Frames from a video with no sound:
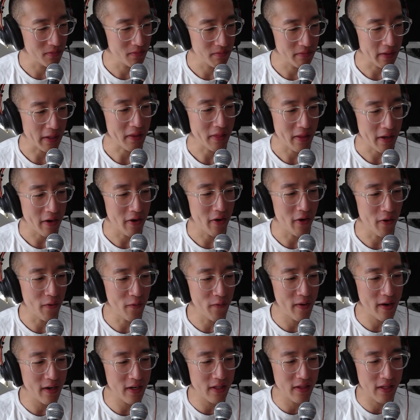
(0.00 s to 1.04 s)
Like they
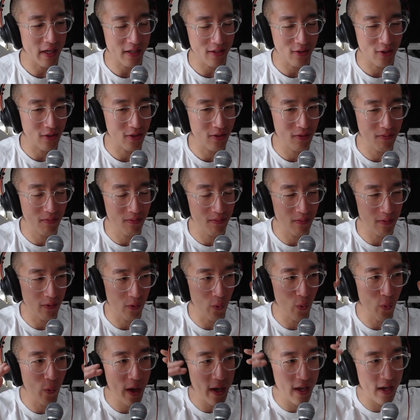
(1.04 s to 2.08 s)
already like just
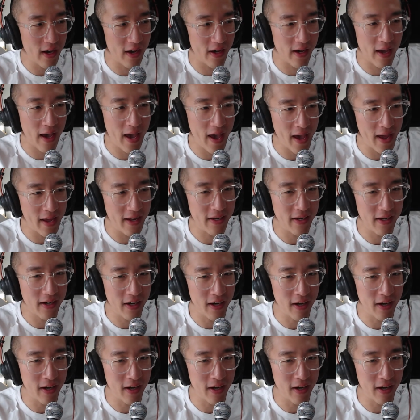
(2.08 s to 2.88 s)
way ahead